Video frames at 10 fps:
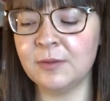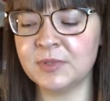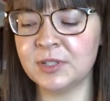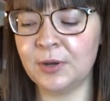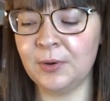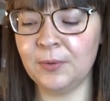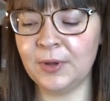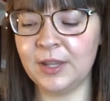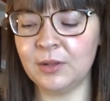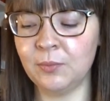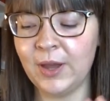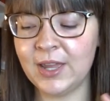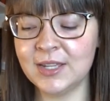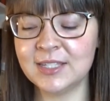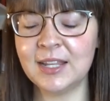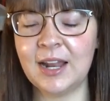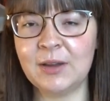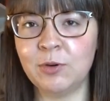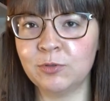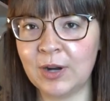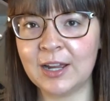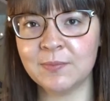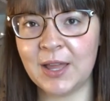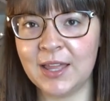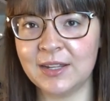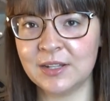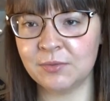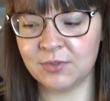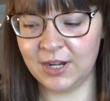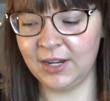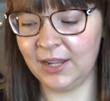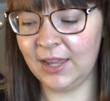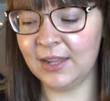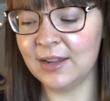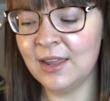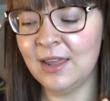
So in the ways that I would recommend reading it,